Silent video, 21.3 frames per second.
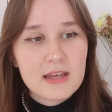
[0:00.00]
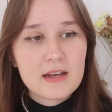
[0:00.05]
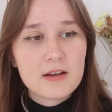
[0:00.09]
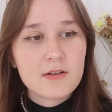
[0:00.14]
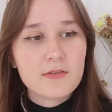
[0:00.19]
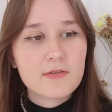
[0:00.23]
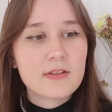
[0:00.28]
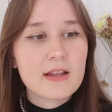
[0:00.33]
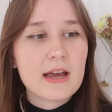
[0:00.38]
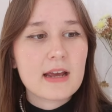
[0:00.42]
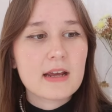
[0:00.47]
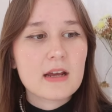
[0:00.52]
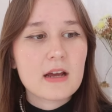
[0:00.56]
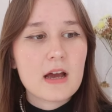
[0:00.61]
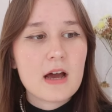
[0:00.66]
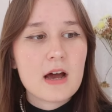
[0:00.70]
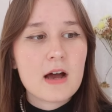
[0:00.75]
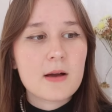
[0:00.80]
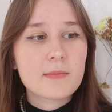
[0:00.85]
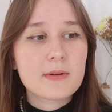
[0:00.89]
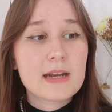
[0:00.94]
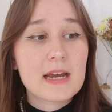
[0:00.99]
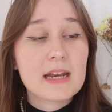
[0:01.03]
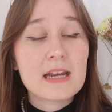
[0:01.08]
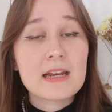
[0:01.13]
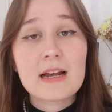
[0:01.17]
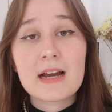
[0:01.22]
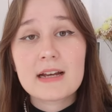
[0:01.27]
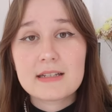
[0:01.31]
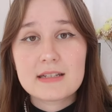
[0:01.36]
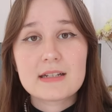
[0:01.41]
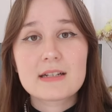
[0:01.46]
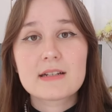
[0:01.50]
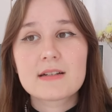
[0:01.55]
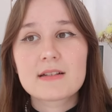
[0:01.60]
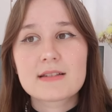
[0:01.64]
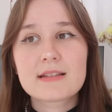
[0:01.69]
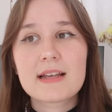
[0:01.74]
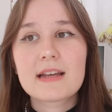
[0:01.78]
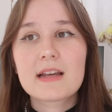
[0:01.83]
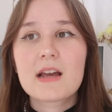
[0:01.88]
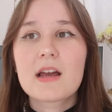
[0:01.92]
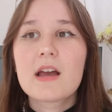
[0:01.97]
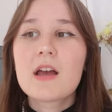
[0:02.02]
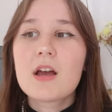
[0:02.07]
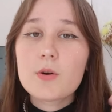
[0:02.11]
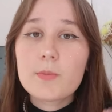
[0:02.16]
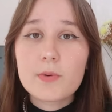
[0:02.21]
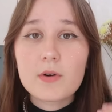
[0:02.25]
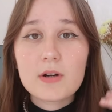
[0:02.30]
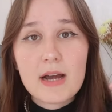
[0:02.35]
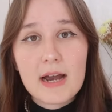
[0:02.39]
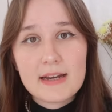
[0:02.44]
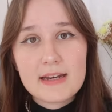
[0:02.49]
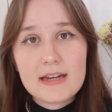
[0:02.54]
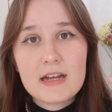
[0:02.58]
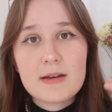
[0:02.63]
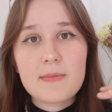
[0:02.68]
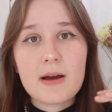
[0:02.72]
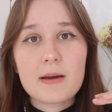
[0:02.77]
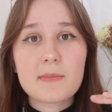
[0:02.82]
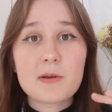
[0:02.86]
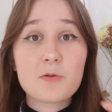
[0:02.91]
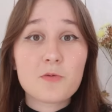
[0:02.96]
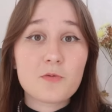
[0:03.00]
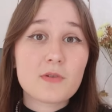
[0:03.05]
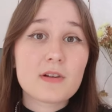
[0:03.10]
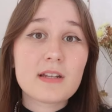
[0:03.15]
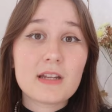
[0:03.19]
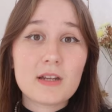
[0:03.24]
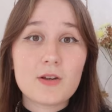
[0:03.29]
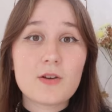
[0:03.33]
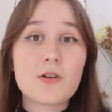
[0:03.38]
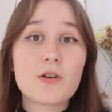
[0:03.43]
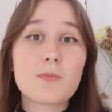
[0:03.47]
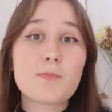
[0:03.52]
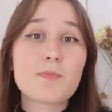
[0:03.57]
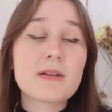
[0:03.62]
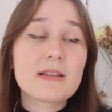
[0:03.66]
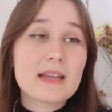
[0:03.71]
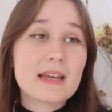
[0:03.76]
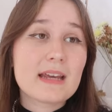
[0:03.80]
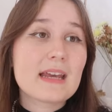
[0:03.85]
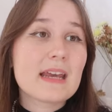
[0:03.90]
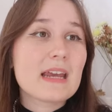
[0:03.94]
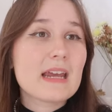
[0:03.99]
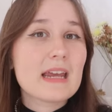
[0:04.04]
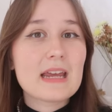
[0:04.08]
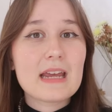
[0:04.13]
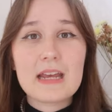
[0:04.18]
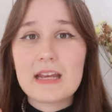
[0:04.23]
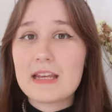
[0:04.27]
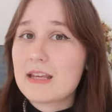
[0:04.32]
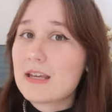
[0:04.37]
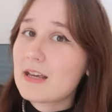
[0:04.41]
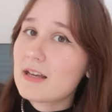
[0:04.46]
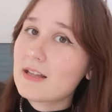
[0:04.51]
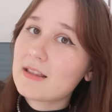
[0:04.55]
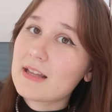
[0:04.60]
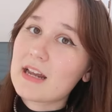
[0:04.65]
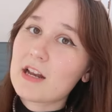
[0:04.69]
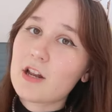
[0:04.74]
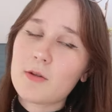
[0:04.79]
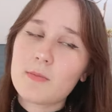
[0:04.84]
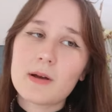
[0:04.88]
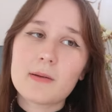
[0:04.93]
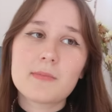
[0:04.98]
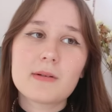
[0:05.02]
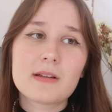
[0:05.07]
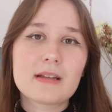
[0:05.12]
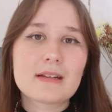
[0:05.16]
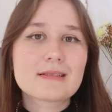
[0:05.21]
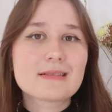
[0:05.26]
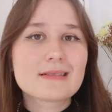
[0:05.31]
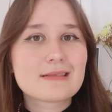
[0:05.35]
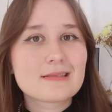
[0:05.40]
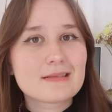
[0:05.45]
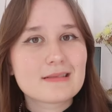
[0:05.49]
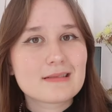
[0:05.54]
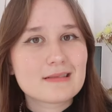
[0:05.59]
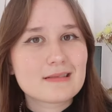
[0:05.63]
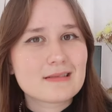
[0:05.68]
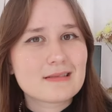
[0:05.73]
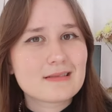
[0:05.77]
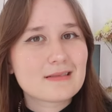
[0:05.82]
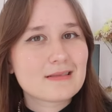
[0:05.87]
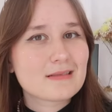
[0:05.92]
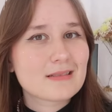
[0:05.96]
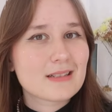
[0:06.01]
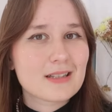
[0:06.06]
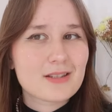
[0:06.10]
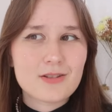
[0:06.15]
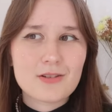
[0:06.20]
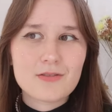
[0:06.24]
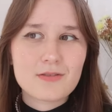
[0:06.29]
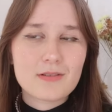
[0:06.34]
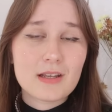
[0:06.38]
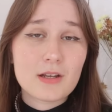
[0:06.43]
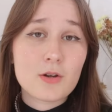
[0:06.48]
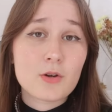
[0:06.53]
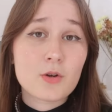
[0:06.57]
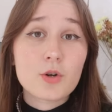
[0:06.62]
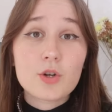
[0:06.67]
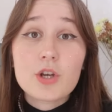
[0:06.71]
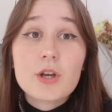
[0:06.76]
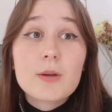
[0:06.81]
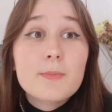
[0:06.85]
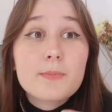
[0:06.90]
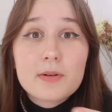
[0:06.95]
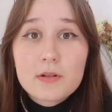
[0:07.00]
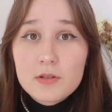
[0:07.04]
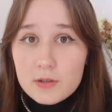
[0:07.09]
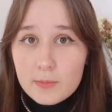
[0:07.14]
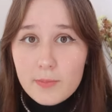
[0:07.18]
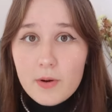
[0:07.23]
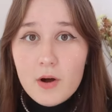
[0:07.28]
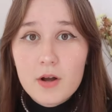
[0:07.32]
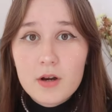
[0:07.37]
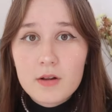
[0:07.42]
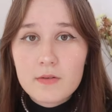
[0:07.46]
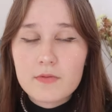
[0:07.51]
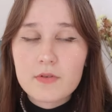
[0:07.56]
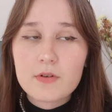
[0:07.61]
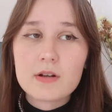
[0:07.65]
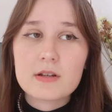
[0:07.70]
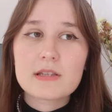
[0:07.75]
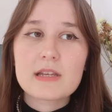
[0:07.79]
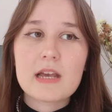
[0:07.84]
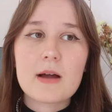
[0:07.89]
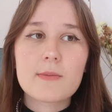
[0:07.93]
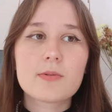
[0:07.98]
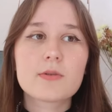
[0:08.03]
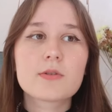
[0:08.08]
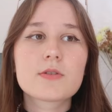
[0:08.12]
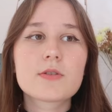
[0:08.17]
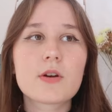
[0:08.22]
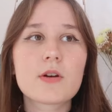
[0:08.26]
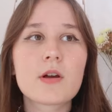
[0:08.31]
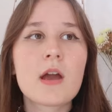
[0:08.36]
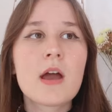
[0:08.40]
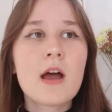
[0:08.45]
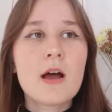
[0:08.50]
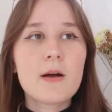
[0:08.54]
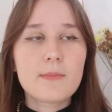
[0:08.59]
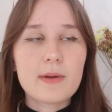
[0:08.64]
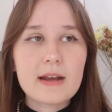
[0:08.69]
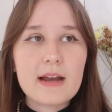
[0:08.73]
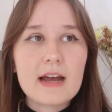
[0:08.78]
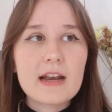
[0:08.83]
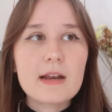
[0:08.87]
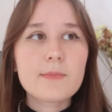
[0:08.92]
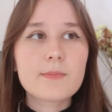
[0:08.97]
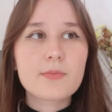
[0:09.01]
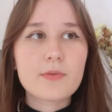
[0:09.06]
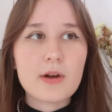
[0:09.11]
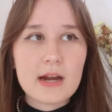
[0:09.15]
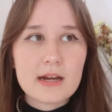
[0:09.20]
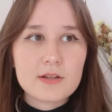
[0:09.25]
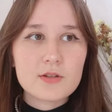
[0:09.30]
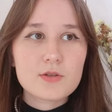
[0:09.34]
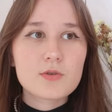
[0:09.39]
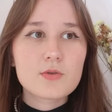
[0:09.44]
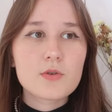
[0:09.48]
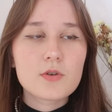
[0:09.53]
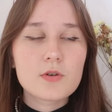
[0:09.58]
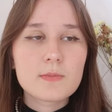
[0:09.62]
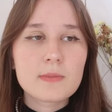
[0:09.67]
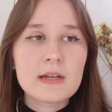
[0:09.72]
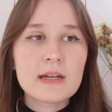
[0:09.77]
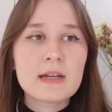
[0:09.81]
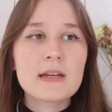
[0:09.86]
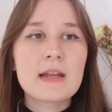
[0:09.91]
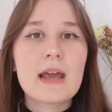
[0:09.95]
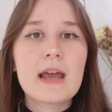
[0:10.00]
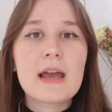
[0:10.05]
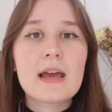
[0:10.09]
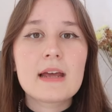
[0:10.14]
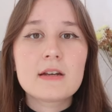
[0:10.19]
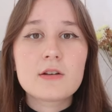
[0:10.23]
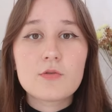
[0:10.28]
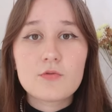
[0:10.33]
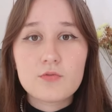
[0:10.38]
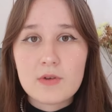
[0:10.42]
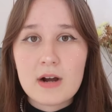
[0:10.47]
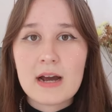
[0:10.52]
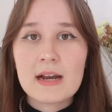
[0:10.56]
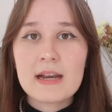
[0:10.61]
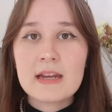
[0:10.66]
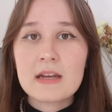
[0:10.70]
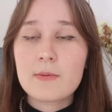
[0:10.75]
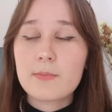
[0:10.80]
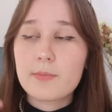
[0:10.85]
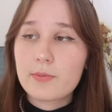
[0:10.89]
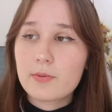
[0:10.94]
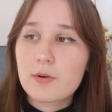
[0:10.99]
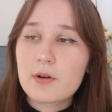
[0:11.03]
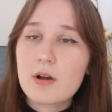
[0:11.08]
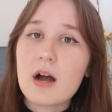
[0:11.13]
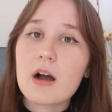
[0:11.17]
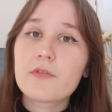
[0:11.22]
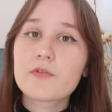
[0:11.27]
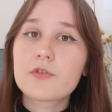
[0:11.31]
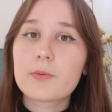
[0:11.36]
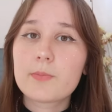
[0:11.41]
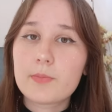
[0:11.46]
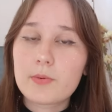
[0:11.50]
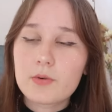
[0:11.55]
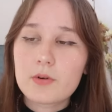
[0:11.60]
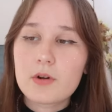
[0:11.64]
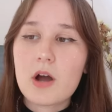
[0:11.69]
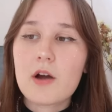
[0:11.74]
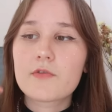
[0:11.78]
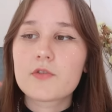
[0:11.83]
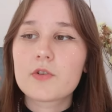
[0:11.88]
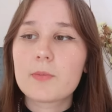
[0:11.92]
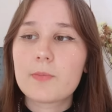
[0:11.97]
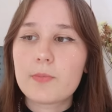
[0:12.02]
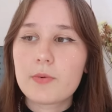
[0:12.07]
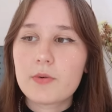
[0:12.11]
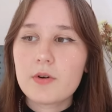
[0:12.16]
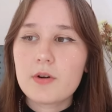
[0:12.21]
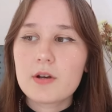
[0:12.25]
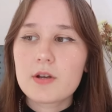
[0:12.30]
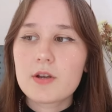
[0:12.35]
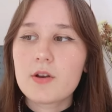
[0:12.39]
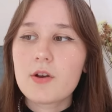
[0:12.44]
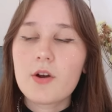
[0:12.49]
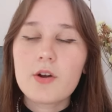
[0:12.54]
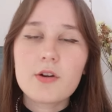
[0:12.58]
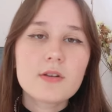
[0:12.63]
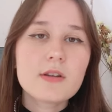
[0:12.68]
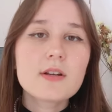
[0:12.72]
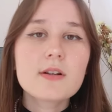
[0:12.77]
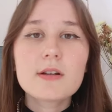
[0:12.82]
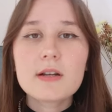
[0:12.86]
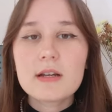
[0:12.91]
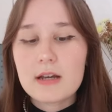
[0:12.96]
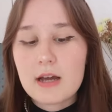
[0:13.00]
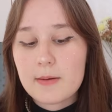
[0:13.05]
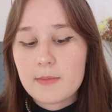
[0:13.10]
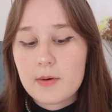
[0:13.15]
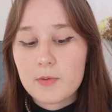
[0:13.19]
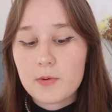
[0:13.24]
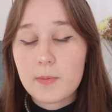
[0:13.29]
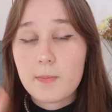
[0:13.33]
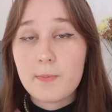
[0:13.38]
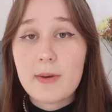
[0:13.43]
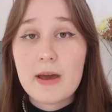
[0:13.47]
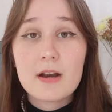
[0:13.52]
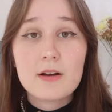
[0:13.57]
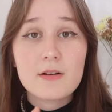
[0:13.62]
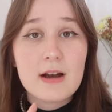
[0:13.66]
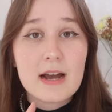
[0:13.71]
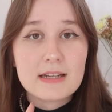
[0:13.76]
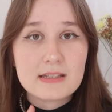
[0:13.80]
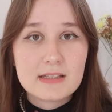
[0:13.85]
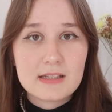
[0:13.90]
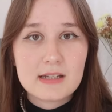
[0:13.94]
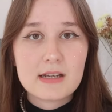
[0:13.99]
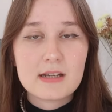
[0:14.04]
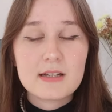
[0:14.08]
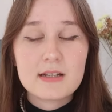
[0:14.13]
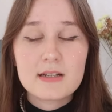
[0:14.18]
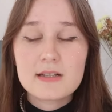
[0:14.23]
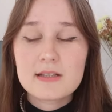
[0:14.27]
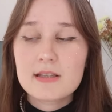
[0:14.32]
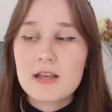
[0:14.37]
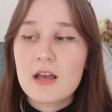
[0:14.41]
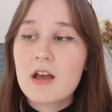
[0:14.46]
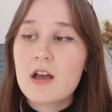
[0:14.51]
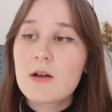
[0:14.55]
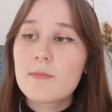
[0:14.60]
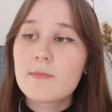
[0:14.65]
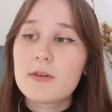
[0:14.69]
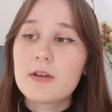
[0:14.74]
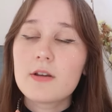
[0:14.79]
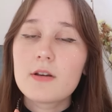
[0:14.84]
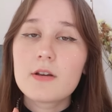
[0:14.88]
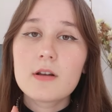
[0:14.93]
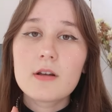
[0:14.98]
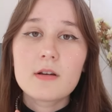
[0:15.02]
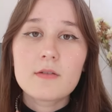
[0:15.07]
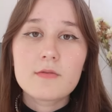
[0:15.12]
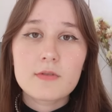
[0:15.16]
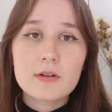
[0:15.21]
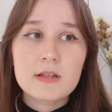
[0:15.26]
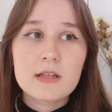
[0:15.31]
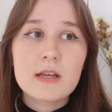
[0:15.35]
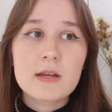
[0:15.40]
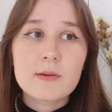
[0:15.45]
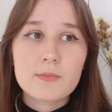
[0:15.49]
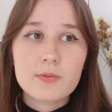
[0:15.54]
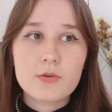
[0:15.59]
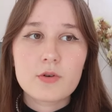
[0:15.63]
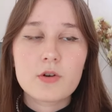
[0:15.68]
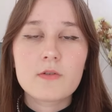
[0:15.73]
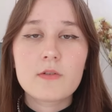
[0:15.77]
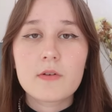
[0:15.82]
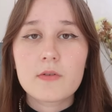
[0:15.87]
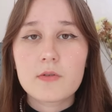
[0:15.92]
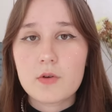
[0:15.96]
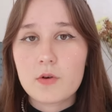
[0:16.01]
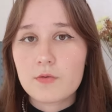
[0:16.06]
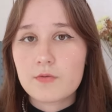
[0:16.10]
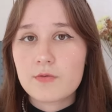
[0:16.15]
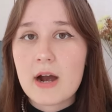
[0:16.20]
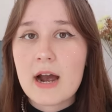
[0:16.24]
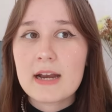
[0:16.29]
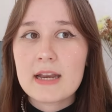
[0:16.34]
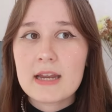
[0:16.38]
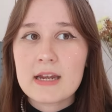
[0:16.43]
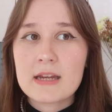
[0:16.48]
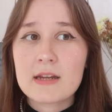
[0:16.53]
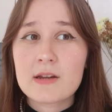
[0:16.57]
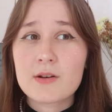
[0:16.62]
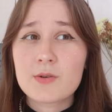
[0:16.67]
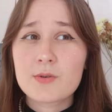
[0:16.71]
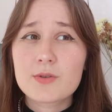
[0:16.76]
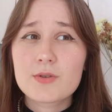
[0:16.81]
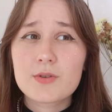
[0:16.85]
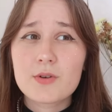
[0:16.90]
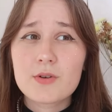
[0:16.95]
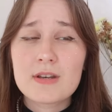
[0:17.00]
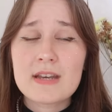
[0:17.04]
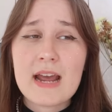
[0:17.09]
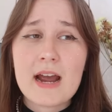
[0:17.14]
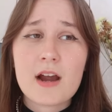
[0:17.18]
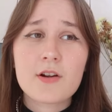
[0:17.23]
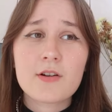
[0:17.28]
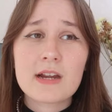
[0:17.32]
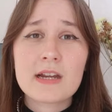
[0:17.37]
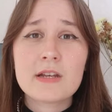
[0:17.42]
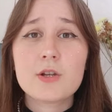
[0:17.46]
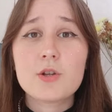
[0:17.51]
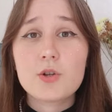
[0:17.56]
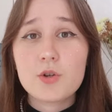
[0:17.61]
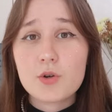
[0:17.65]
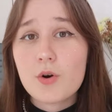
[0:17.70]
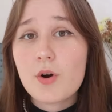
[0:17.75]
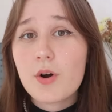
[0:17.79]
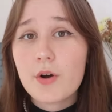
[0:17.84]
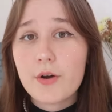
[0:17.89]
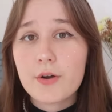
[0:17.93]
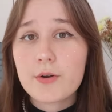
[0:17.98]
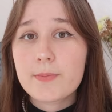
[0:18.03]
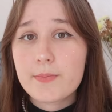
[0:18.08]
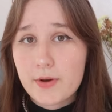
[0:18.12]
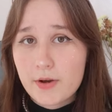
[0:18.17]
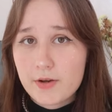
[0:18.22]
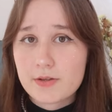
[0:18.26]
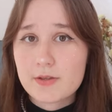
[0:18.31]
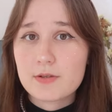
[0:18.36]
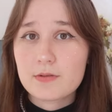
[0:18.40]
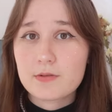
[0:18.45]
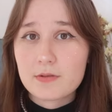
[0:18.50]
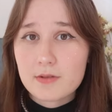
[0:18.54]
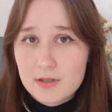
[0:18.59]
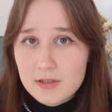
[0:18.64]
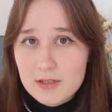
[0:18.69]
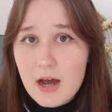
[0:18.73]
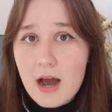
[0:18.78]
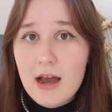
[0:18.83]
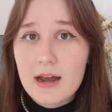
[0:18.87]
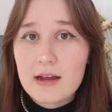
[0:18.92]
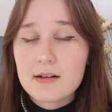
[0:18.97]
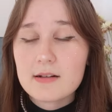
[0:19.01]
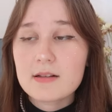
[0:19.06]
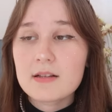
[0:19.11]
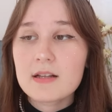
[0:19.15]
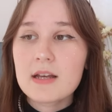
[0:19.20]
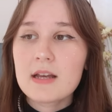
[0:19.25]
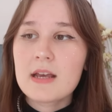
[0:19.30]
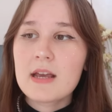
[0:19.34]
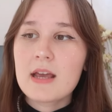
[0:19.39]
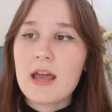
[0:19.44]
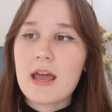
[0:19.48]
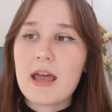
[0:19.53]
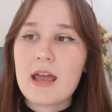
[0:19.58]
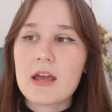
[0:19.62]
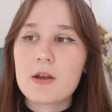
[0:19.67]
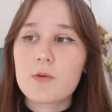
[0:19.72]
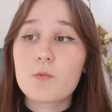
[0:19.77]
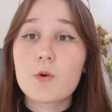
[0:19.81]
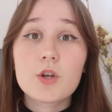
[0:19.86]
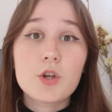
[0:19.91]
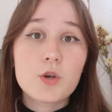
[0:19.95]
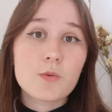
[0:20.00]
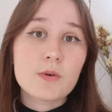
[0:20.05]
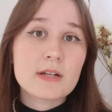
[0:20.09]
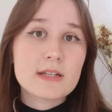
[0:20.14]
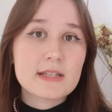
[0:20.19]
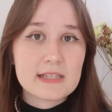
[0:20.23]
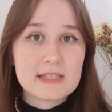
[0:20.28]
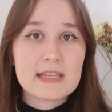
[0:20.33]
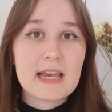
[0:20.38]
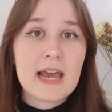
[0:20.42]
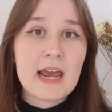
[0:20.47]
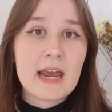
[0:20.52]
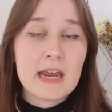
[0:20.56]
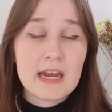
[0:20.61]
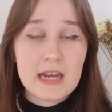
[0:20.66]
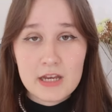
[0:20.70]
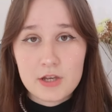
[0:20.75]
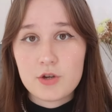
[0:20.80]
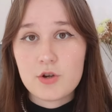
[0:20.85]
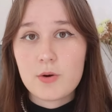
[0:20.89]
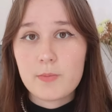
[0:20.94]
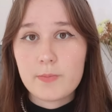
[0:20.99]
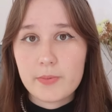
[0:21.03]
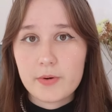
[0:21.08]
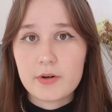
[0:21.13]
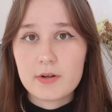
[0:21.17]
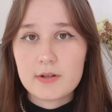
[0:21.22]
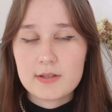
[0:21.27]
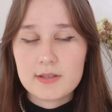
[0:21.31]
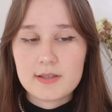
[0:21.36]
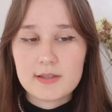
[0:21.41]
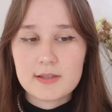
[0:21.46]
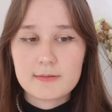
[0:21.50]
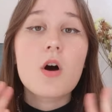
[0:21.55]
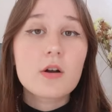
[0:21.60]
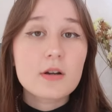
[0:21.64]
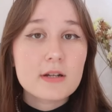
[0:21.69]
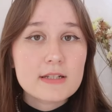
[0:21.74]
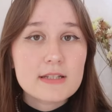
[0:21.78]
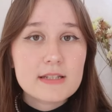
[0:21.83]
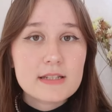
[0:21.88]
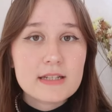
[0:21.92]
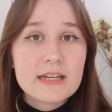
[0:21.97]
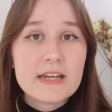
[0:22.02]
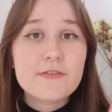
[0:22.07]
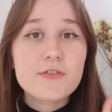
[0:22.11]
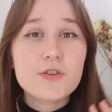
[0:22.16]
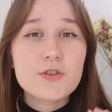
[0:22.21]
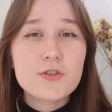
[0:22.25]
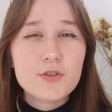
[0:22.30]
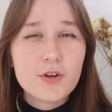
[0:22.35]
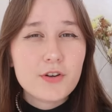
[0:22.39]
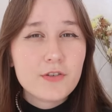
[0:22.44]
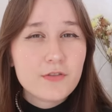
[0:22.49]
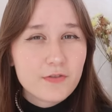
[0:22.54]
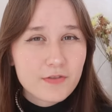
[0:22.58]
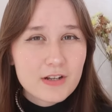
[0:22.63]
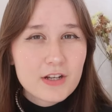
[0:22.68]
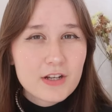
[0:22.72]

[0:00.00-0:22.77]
thing of like um, getting ideas. Like your book idea might be really good, but like a year later you might be like, oh, that's not really good, or you can build upon it, for example. So by kind of brainstorming and writing book after book after book, you're not only going to come up with better ideas, but you're going to really improve if you're writing and also narrowing your own personal style and what you want to say in your books. Honestly, if you don't